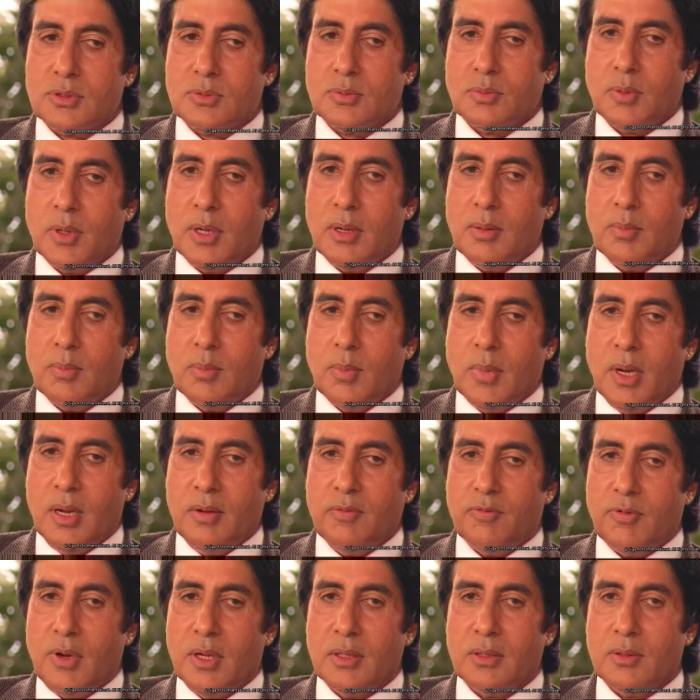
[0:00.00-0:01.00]
when my
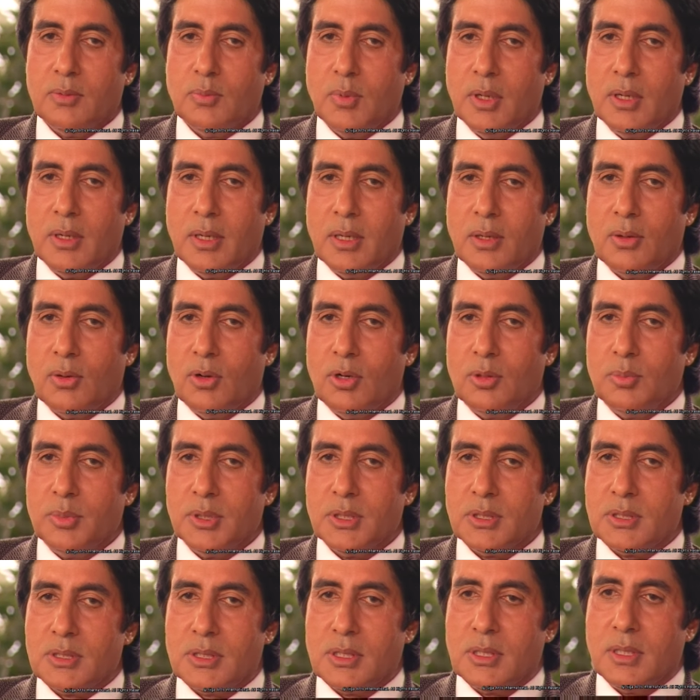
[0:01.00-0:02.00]
father one day called me
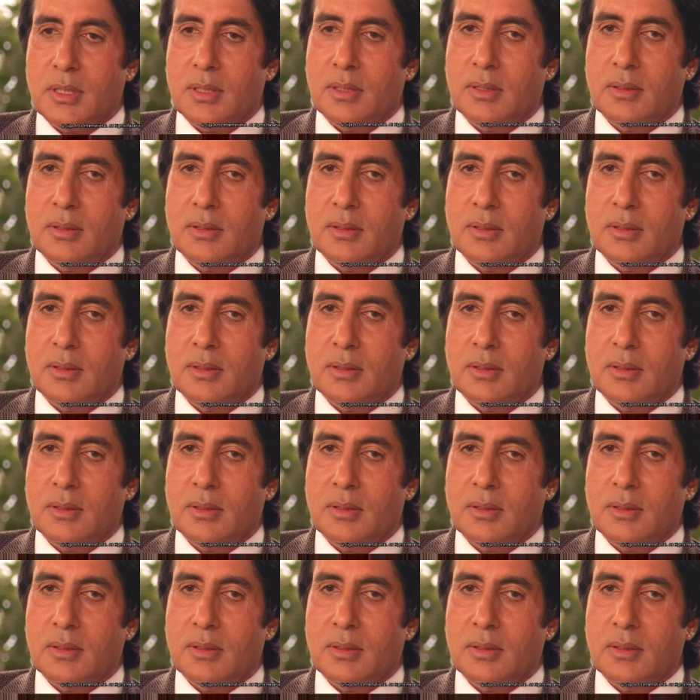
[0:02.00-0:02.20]
and said,